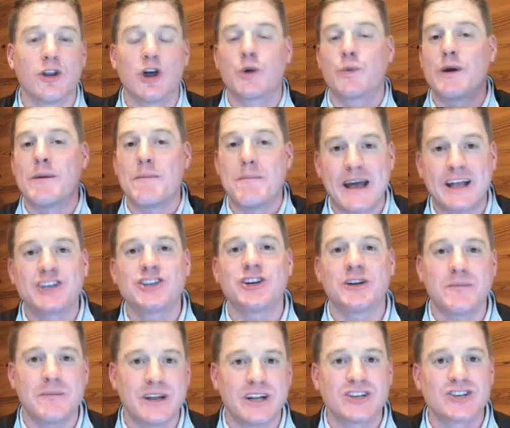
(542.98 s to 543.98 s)
Look, we
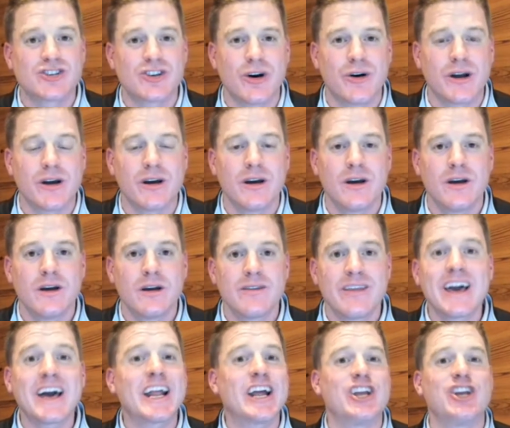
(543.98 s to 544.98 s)
mentioned Minnesota.
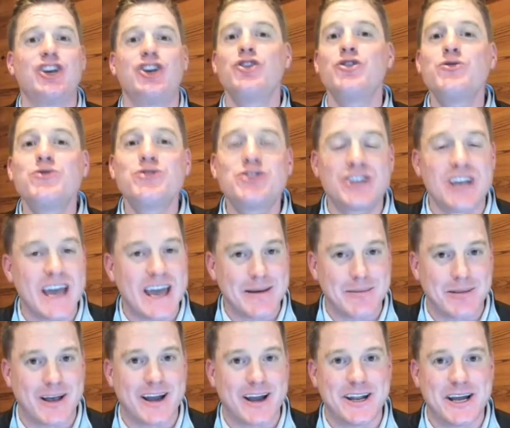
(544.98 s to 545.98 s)
They got a huge
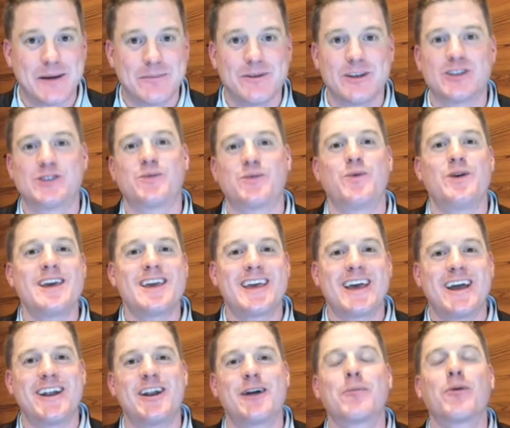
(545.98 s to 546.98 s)
game lined up this
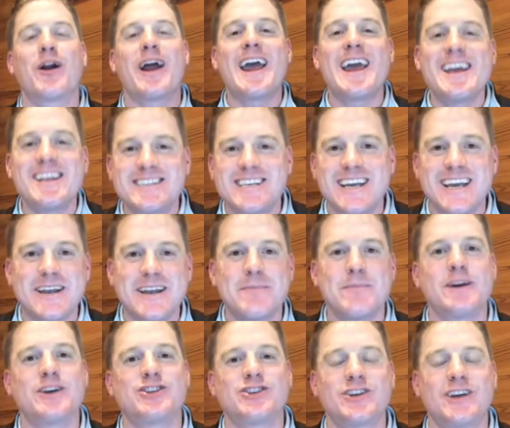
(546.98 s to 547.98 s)
weekend. Number
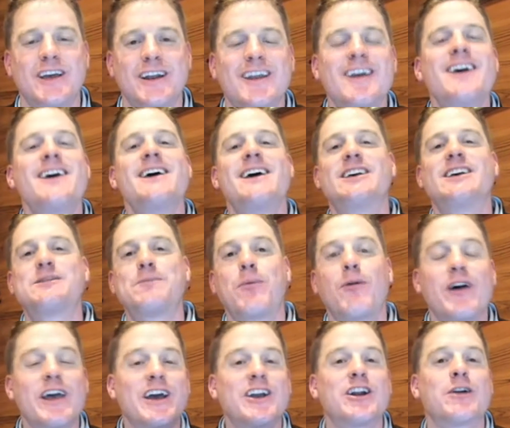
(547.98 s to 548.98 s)
18, Michigan, is
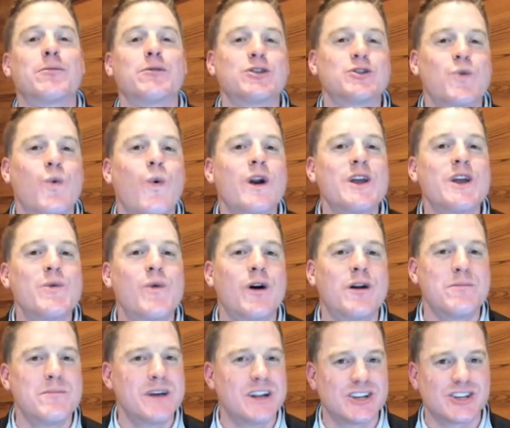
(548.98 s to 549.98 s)
playing number
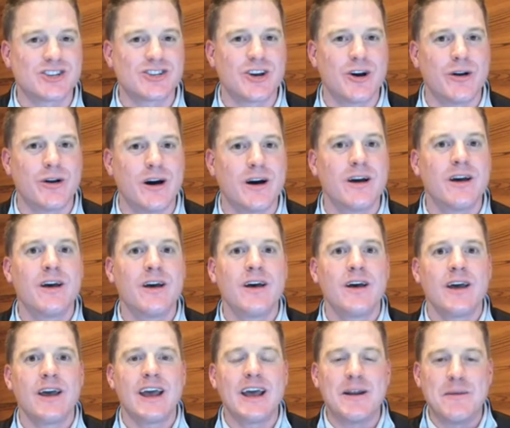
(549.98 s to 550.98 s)
21, Minnesota.
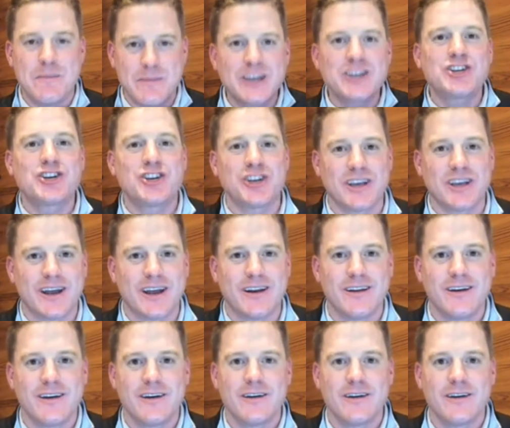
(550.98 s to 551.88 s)
And Michigan,